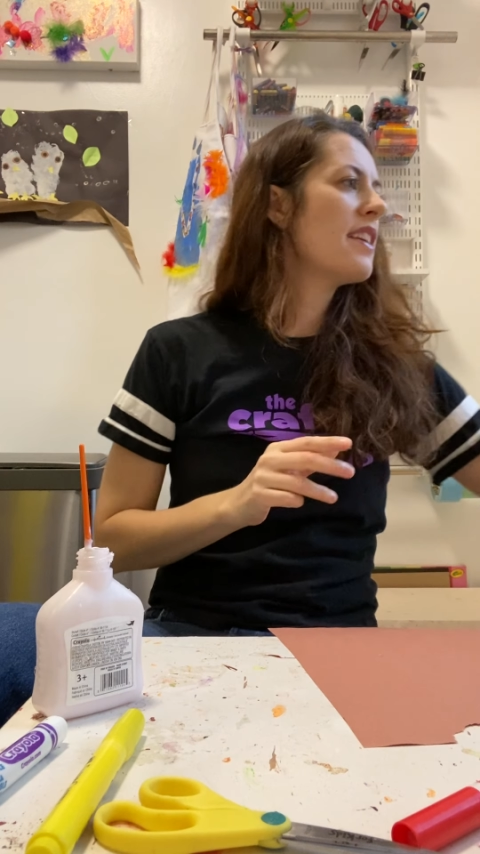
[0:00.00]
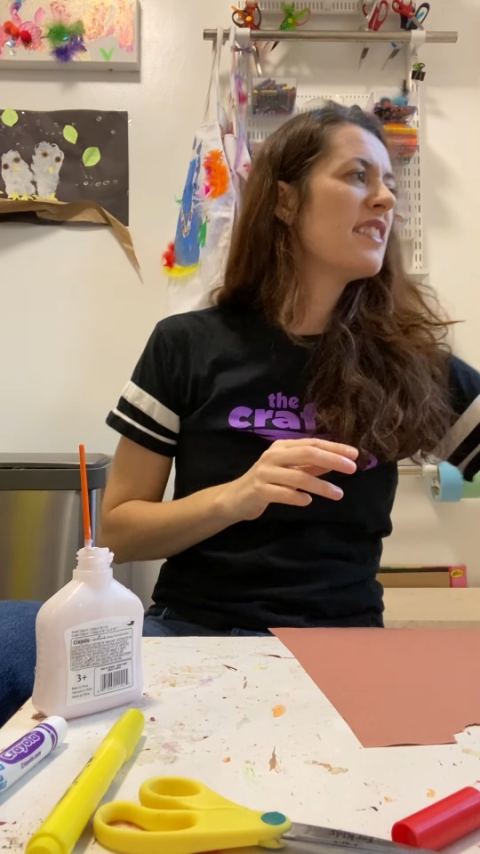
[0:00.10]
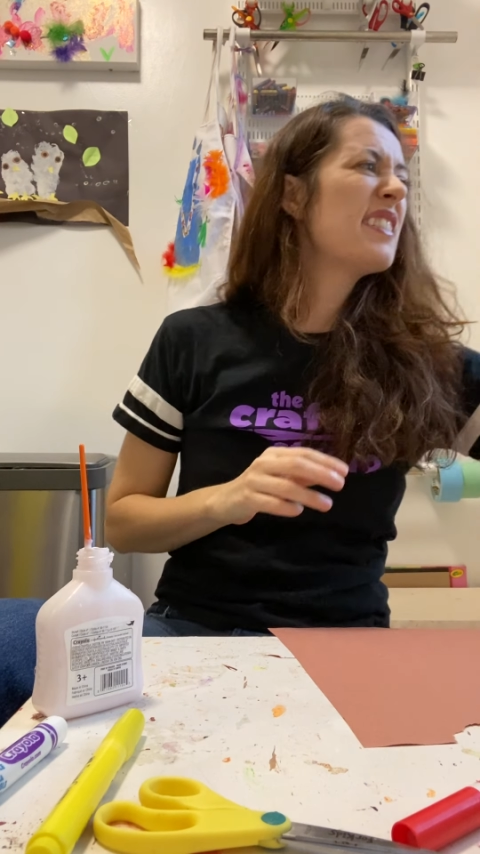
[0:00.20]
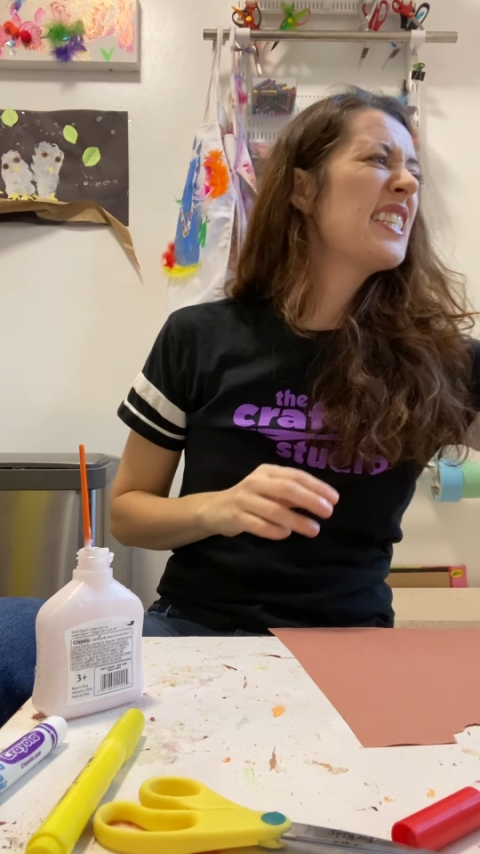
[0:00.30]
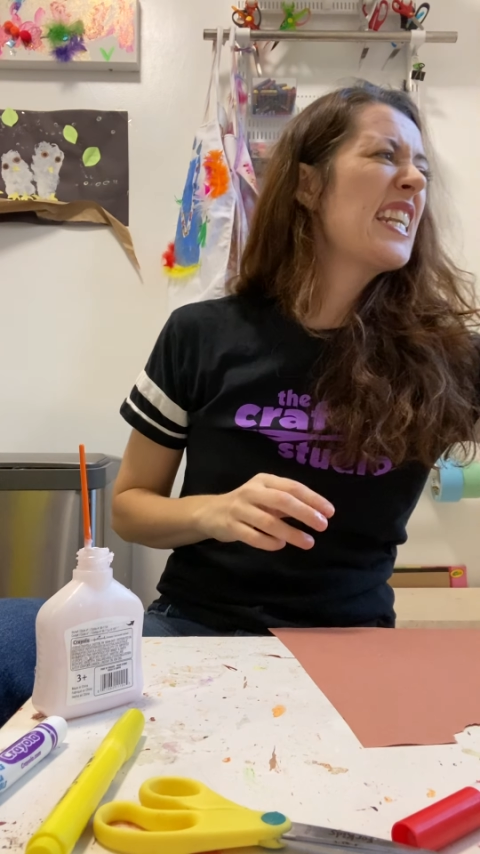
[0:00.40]

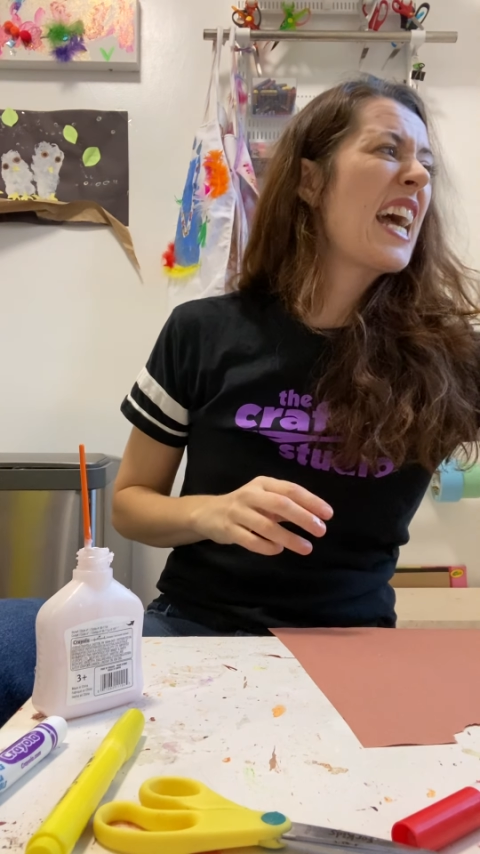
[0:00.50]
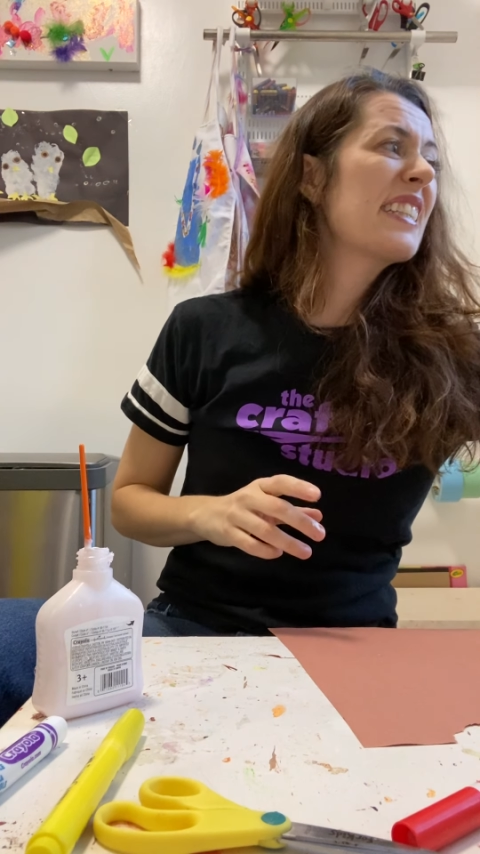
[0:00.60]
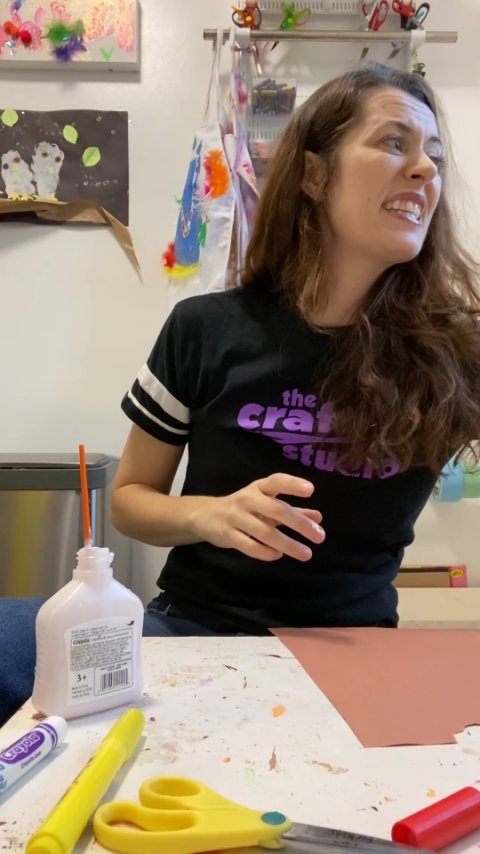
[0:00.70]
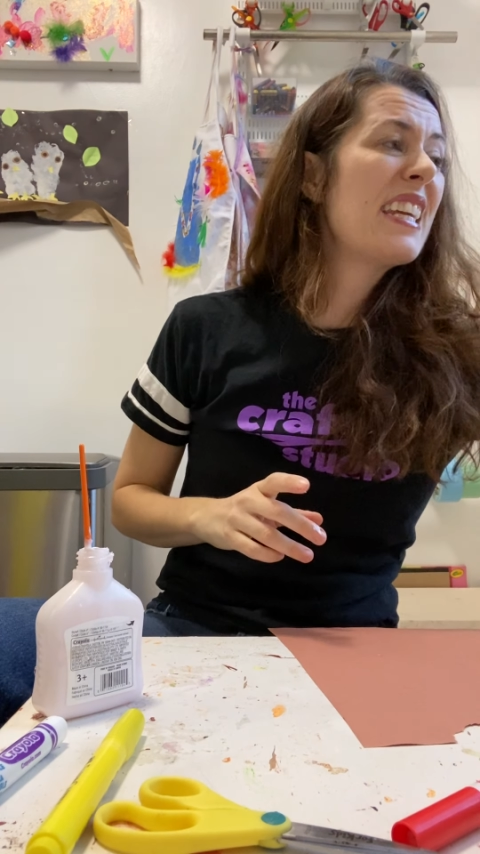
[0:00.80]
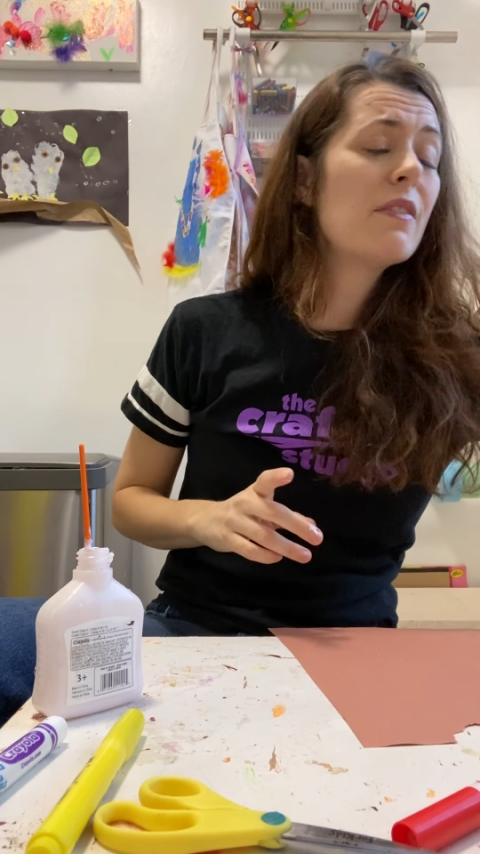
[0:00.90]
is it's an
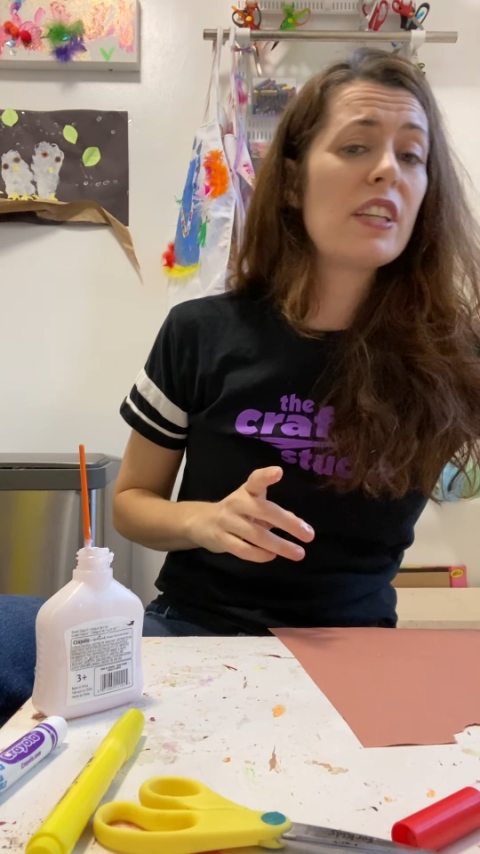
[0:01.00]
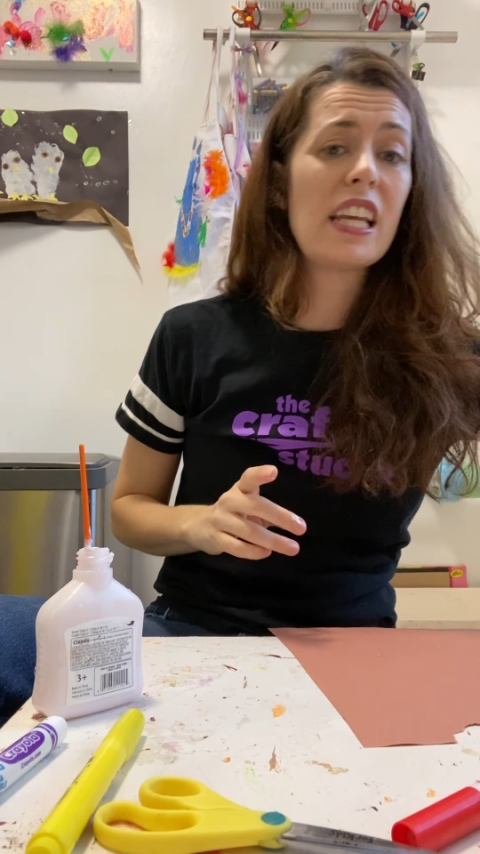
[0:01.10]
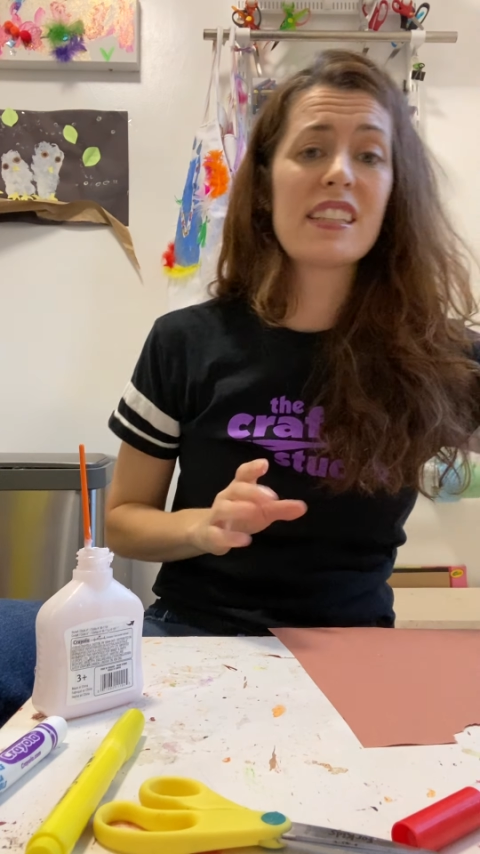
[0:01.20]
activity.